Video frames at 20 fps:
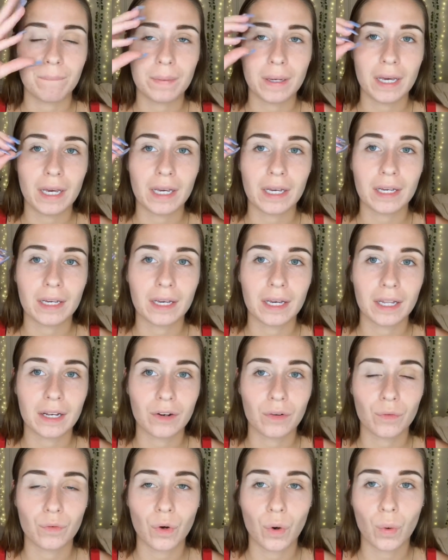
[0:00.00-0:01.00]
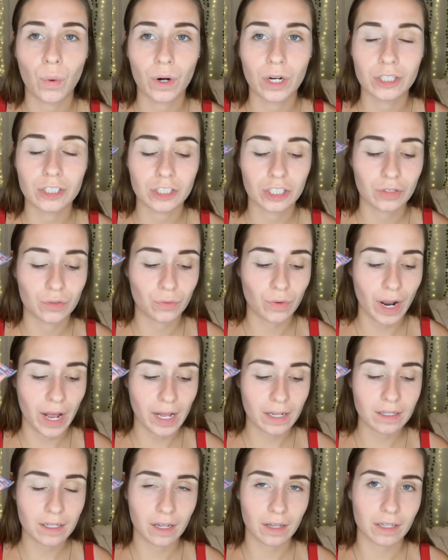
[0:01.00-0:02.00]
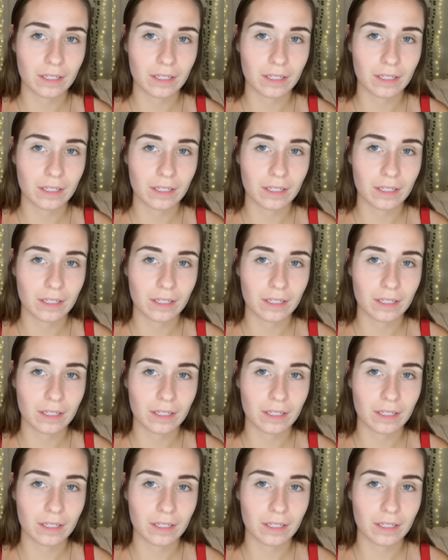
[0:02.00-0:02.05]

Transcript: pink and orange and reds on